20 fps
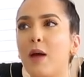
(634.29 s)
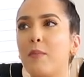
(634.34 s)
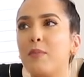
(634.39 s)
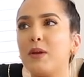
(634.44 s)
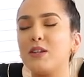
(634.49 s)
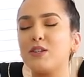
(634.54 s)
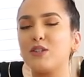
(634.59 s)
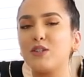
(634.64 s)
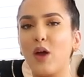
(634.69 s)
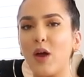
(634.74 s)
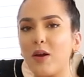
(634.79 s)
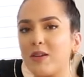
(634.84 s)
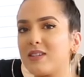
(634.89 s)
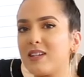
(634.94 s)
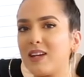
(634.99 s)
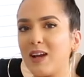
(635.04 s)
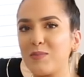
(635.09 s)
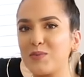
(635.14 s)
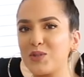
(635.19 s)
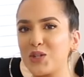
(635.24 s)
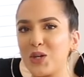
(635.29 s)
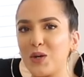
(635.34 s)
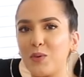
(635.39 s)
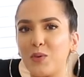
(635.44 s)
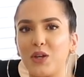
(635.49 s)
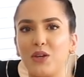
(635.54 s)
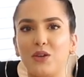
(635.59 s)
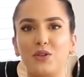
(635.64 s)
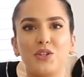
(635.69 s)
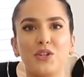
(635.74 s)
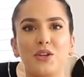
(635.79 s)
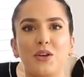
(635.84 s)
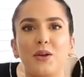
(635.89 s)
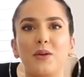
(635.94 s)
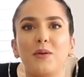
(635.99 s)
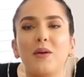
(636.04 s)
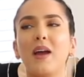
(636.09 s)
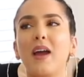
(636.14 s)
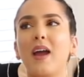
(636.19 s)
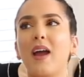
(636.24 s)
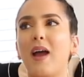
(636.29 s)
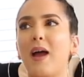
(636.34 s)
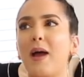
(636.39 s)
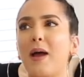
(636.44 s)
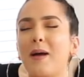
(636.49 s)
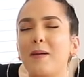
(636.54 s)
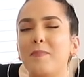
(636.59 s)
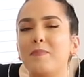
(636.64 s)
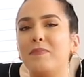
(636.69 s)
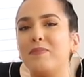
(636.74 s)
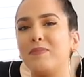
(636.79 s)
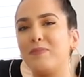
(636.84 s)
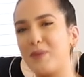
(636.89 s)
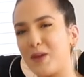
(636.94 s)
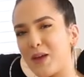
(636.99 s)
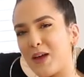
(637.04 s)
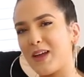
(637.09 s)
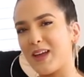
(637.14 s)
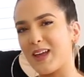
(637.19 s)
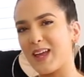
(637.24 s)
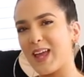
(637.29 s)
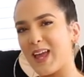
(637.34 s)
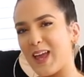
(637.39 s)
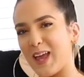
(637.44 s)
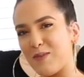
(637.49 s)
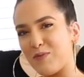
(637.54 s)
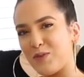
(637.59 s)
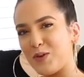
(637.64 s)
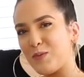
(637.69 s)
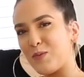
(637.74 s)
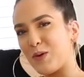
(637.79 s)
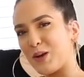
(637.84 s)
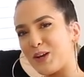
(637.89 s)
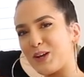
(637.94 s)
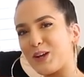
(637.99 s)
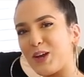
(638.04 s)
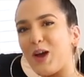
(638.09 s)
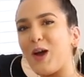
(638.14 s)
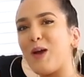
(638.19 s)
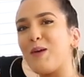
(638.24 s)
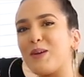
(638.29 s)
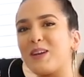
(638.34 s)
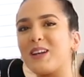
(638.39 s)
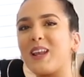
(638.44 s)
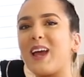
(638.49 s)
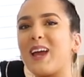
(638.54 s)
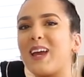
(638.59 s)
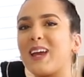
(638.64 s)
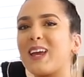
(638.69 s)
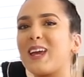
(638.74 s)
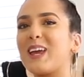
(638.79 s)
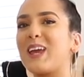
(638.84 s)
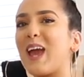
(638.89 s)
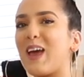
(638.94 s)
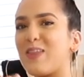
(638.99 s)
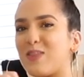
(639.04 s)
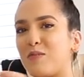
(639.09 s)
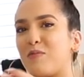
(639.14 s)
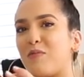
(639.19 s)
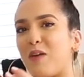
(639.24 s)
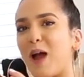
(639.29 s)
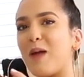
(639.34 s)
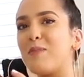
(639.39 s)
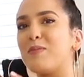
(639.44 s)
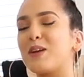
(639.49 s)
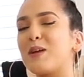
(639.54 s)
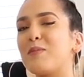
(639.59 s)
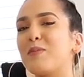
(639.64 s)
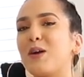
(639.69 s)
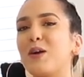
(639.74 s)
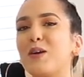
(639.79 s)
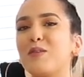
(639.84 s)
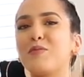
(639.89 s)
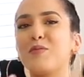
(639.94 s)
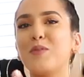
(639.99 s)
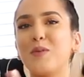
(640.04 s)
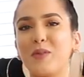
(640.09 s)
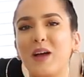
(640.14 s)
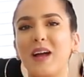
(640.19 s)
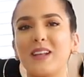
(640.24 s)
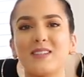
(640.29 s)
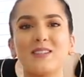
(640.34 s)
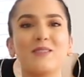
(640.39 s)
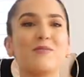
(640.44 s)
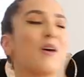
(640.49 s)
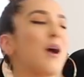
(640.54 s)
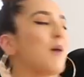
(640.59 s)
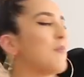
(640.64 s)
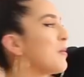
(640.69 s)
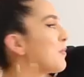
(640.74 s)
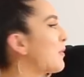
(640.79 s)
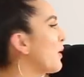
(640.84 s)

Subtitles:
But it's totally up to you what you do. But if you want to go and like get the vibe that I'm going for, that's the vibe